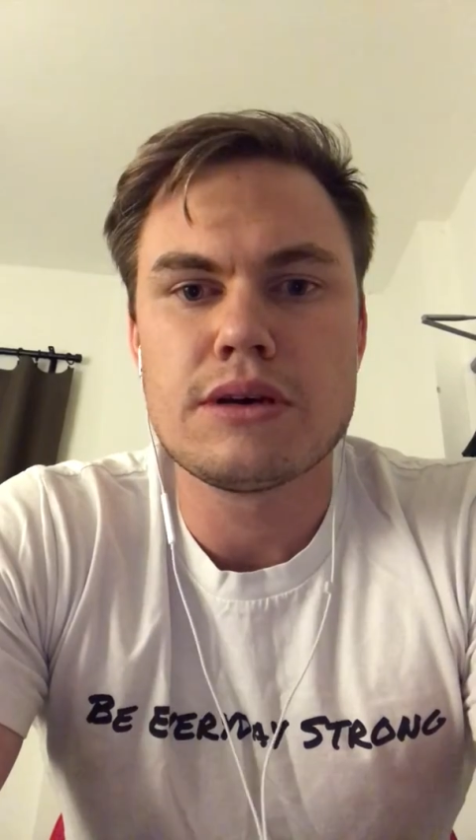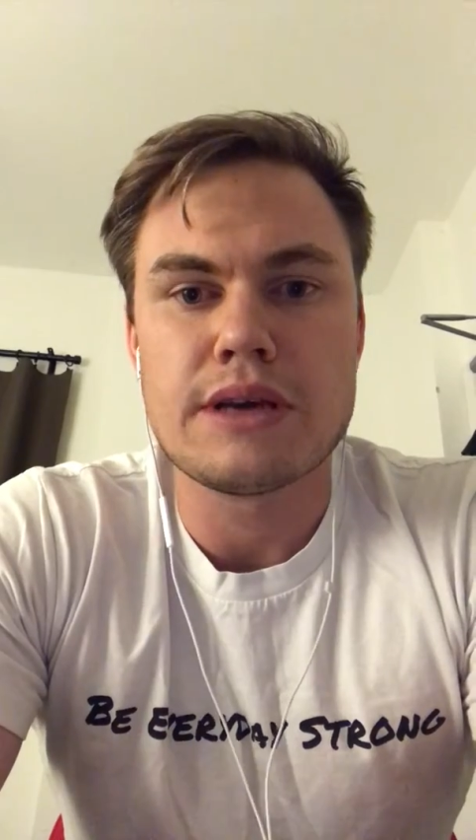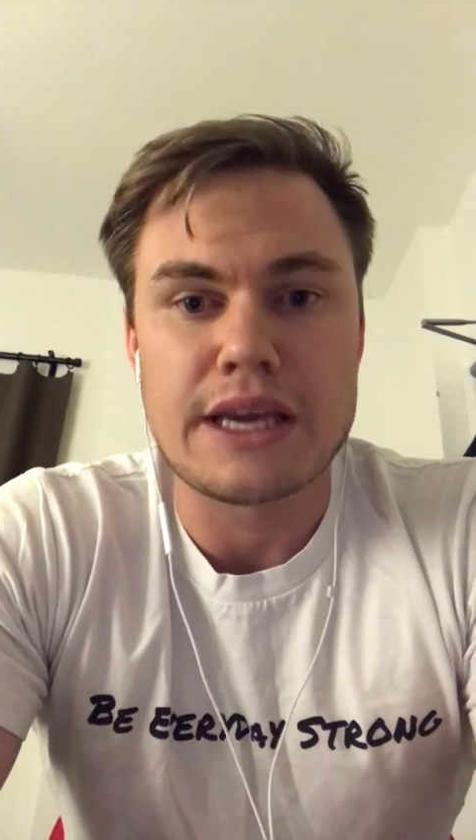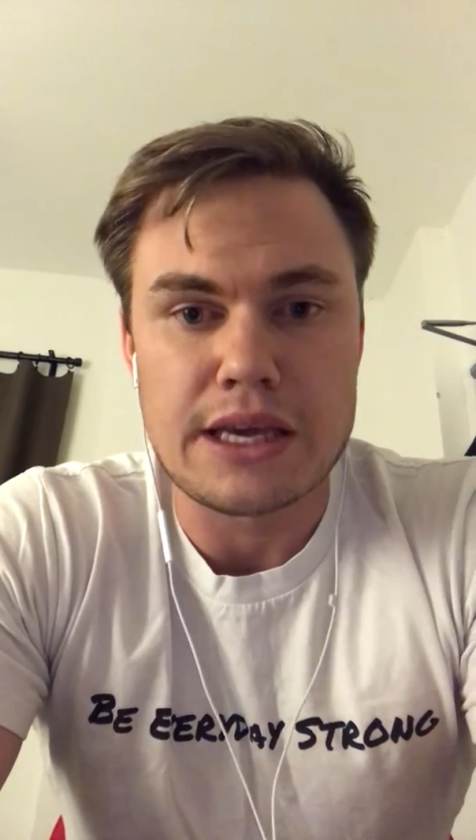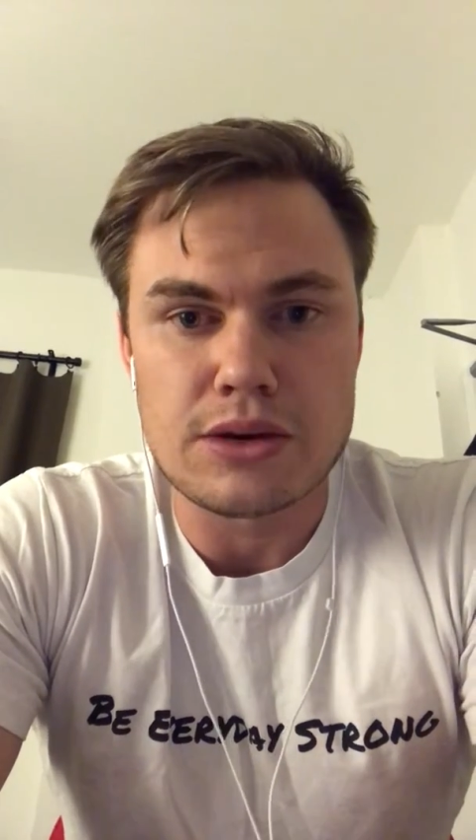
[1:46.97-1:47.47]

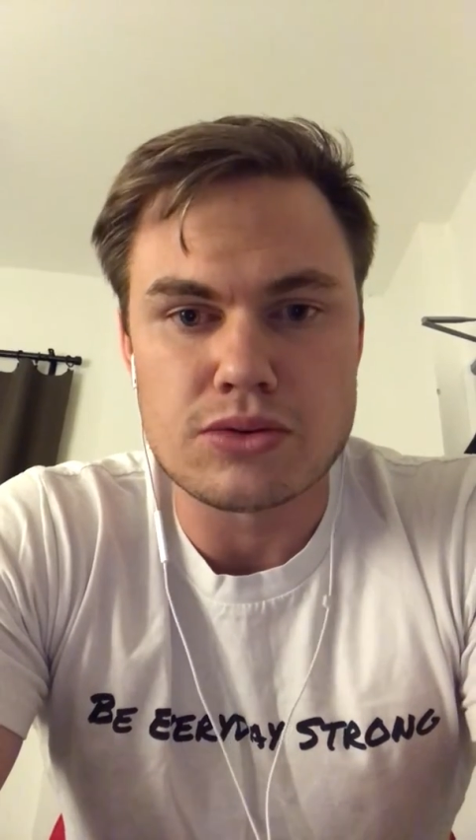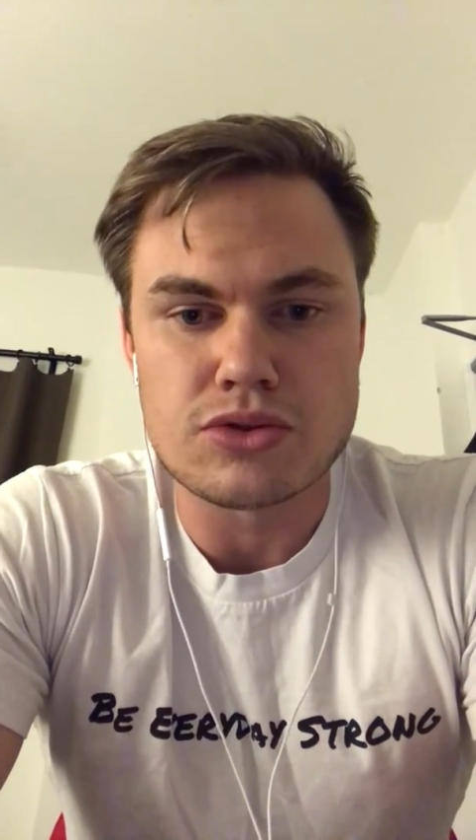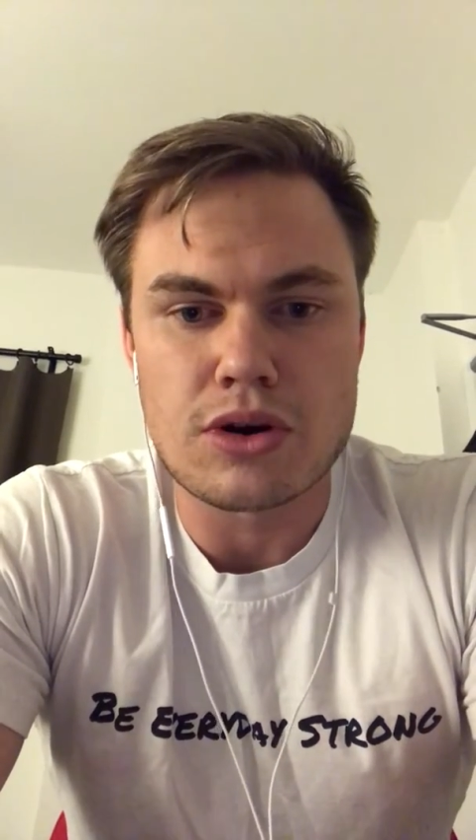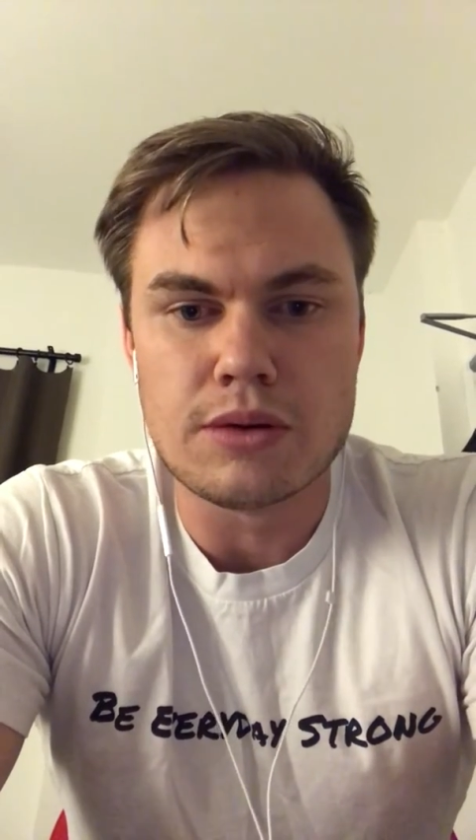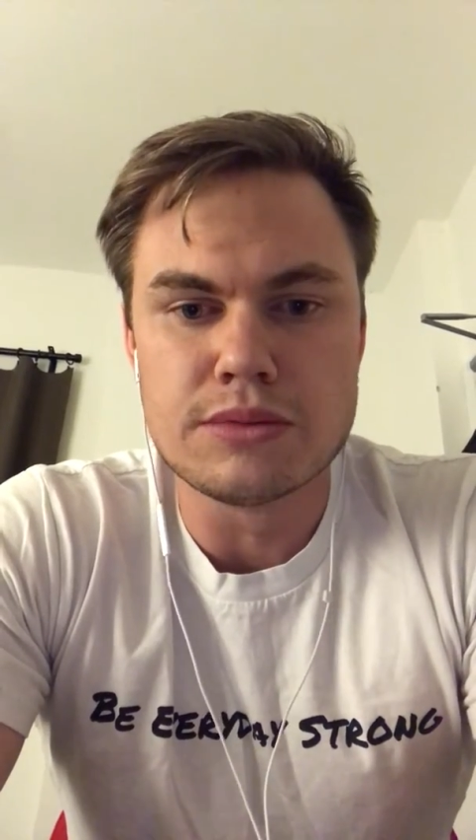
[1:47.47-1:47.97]
heel
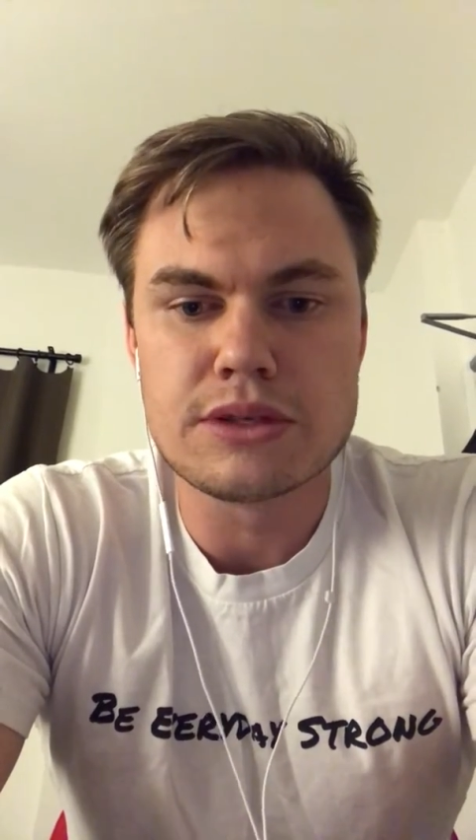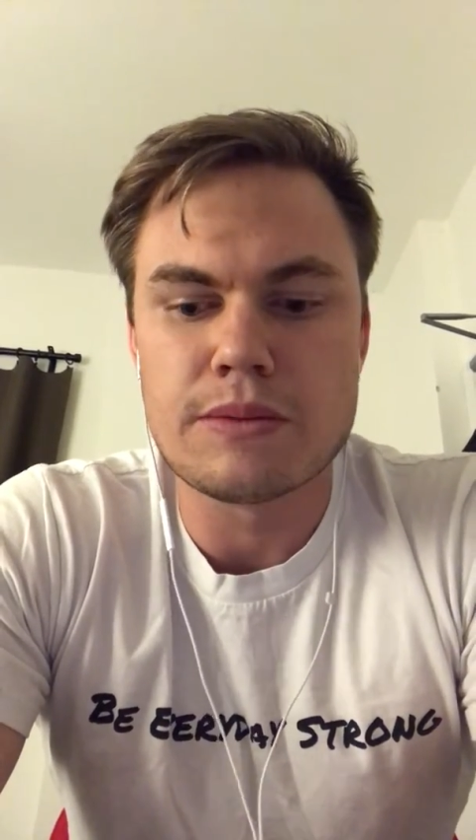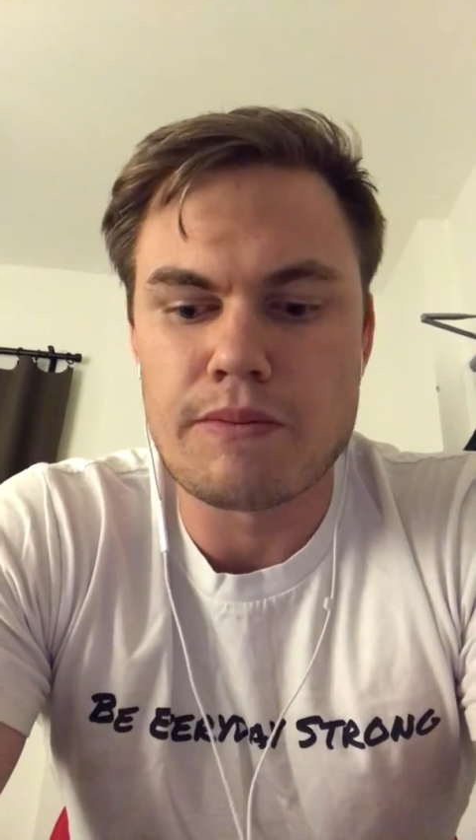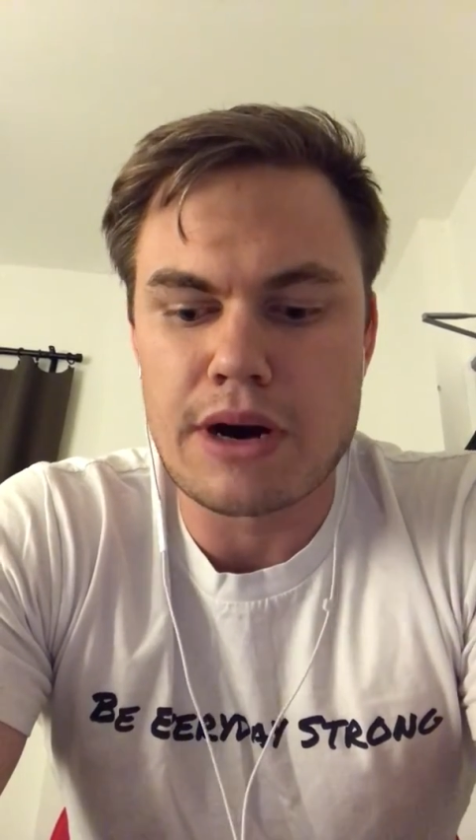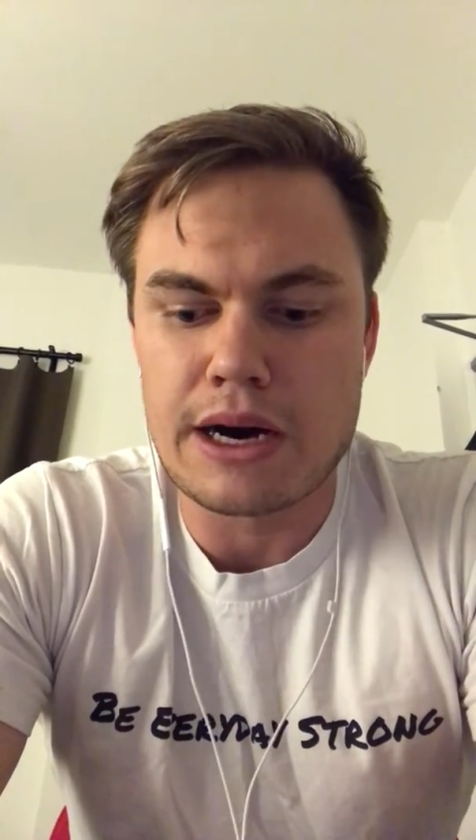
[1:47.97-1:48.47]
drops,
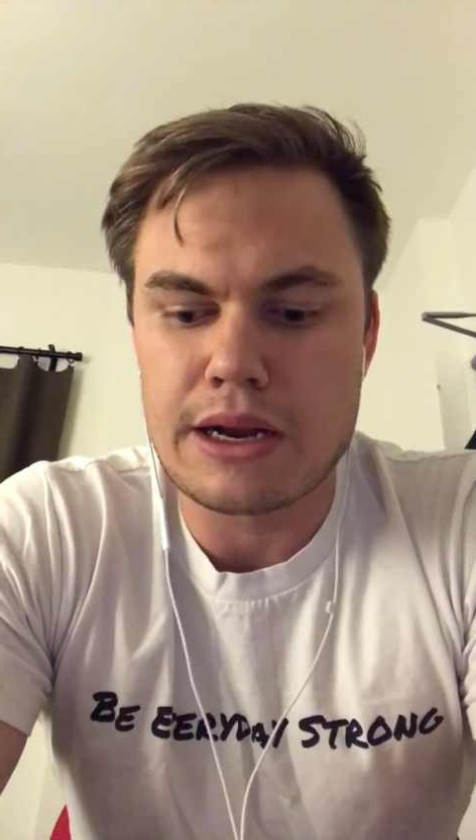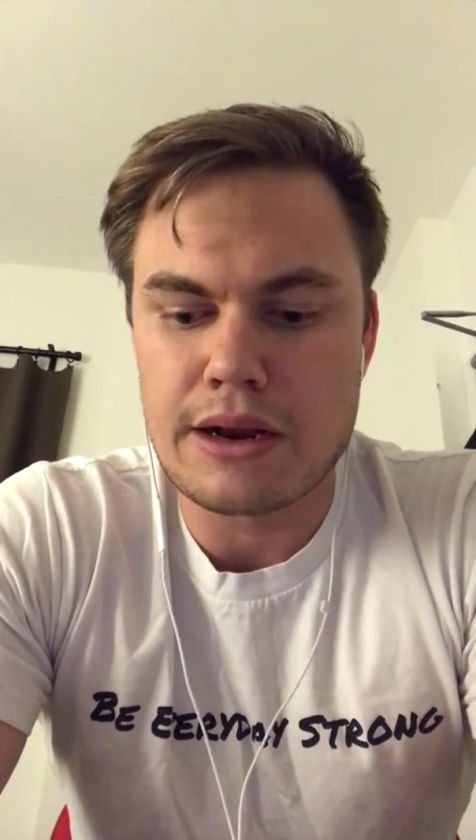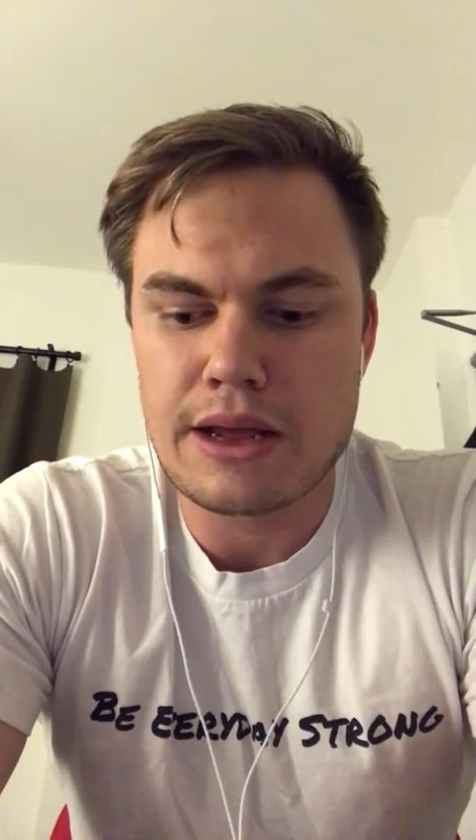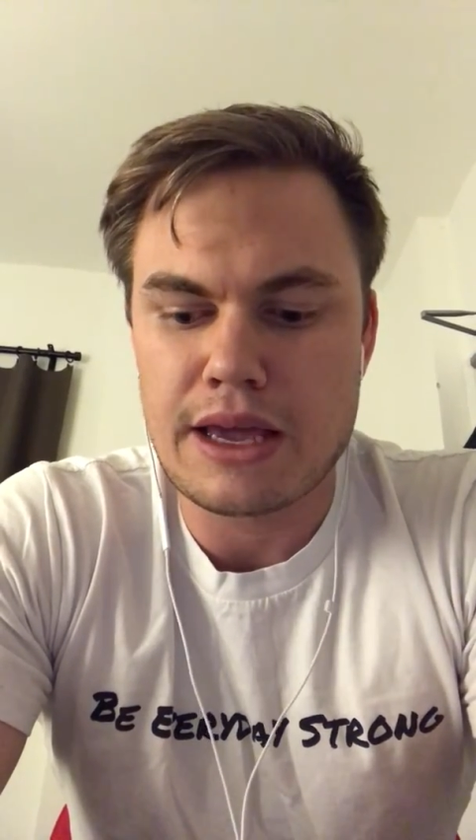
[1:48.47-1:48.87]
but